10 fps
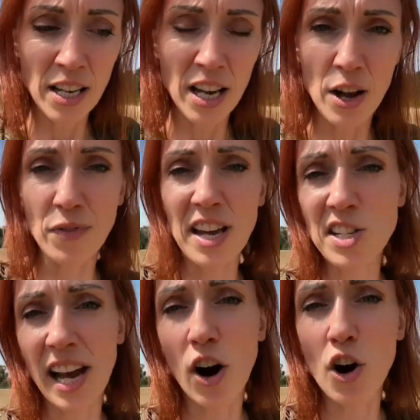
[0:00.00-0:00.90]
If they
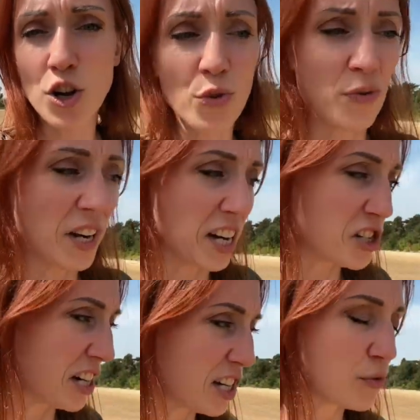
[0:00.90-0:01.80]
say, "Are you finished?"
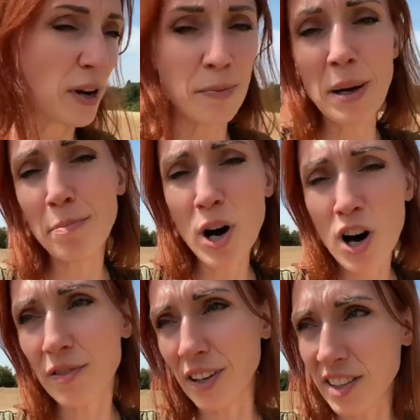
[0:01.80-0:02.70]
and it's flipping
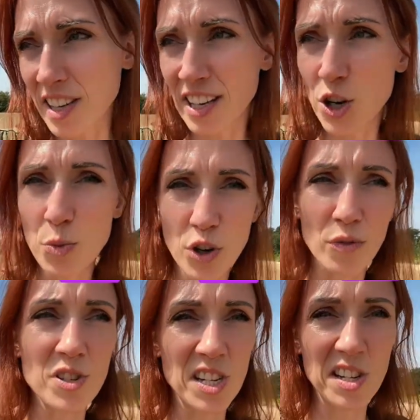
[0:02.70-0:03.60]
perfect, then you would
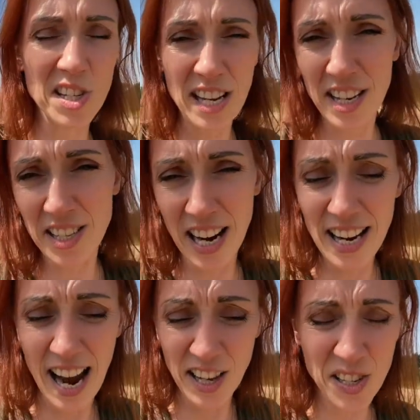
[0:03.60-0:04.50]
obviously say
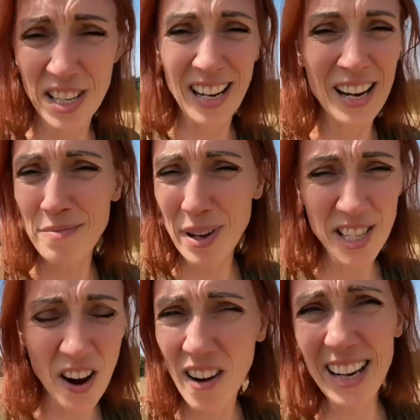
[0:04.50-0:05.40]
yes. But it's
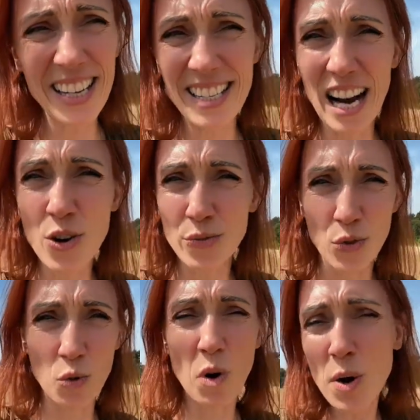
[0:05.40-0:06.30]
highly doubtful.
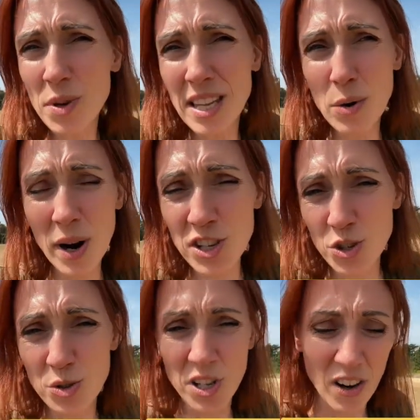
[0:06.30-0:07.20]
Why would they waste
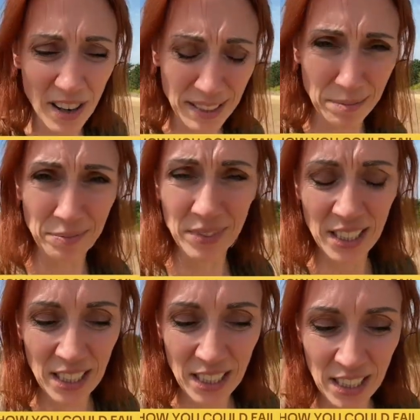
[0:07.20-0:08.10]
your time?
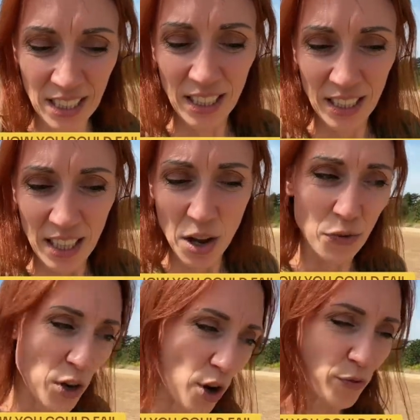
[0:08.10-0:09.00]

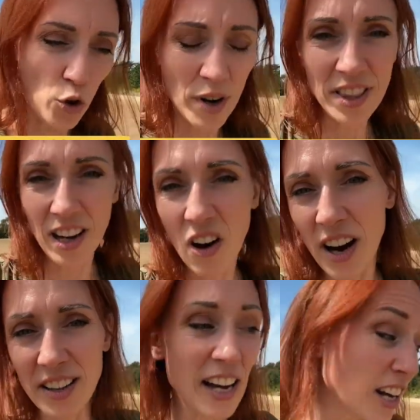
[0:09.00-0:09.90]
If you're in the
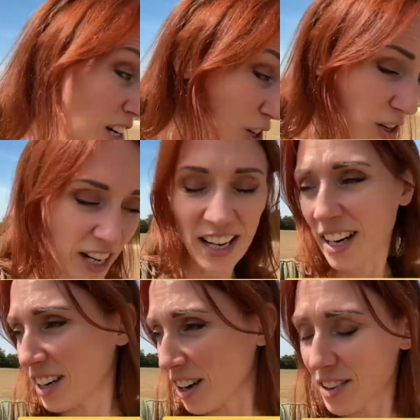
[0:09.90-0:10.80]
line, they're going to look at it
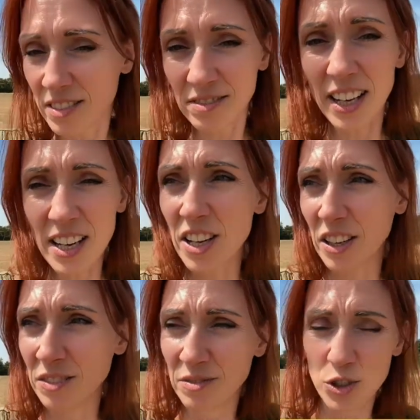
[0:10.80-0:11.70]
and go, "Thank you,
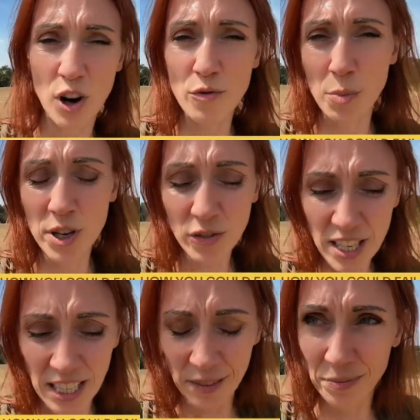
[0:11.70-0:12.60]
drive on when you're
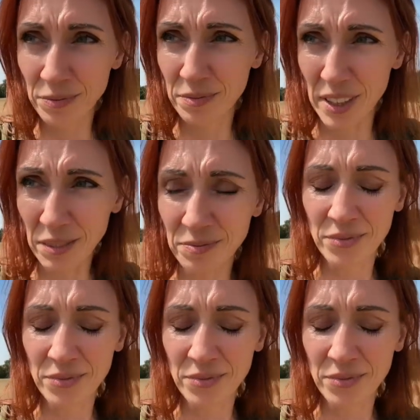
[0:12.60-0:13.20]
ready." Yeah.